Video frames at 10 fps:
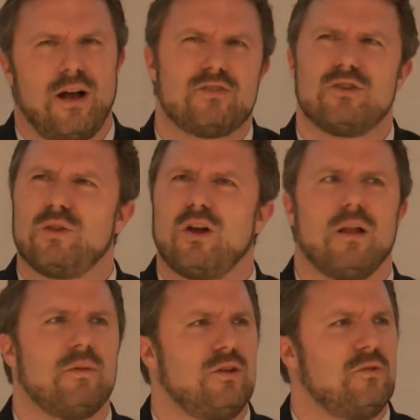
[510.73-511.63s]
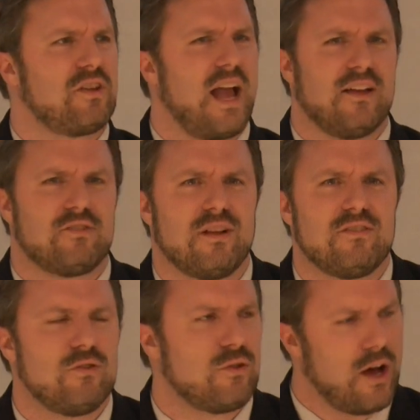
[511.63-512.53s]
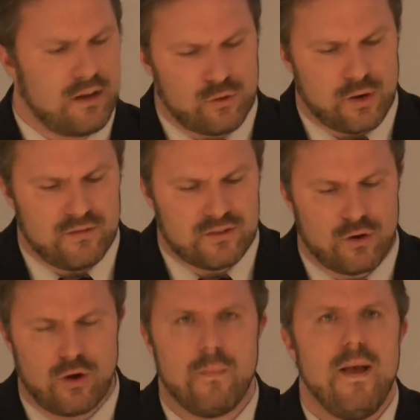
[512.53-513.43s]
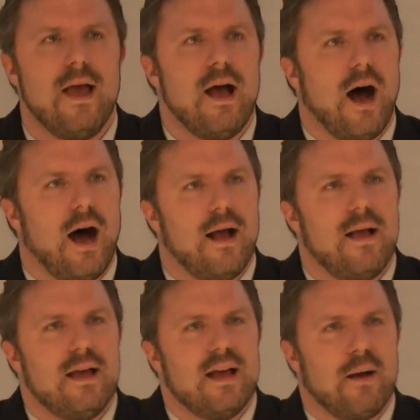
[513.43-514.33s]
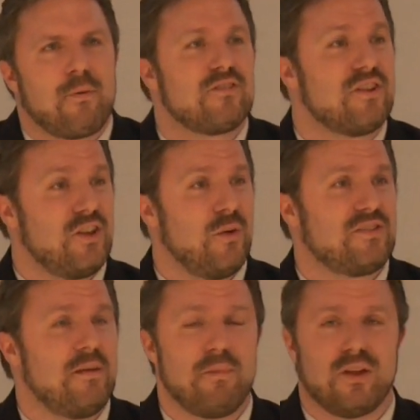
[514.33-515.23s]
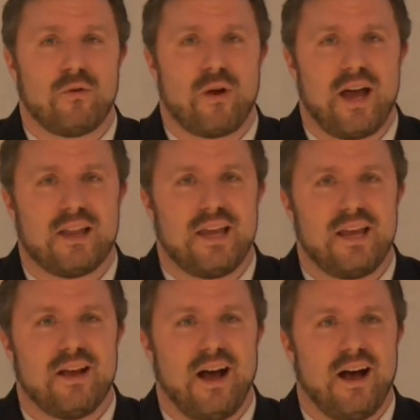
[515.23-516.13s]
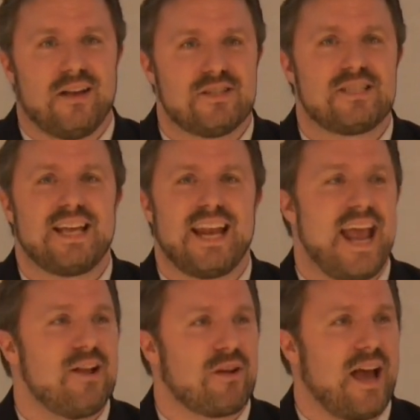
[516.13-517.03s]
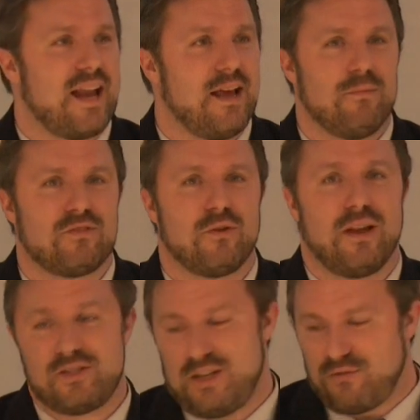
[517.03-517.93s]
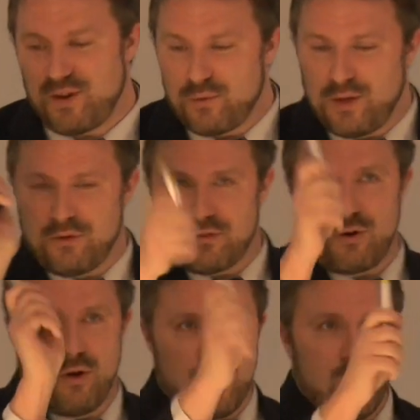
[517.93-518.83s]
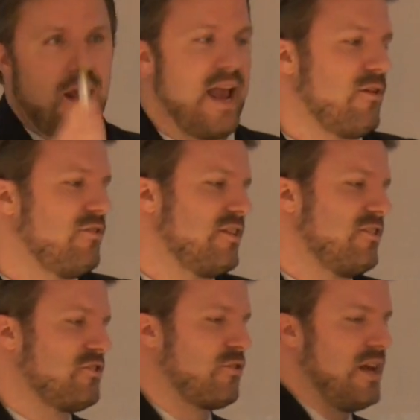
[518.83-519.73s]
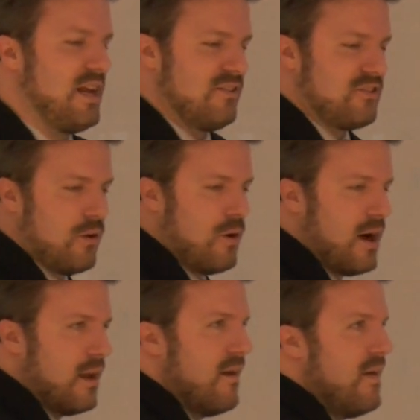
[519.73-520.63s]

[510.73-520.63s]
I shouldn't really call him a newscaster, it's too laudatory of a term. A person in the U.S. named Bill O'Reilly, just to get angry at him. And she frequently will throw coat hangers at the screen and so on.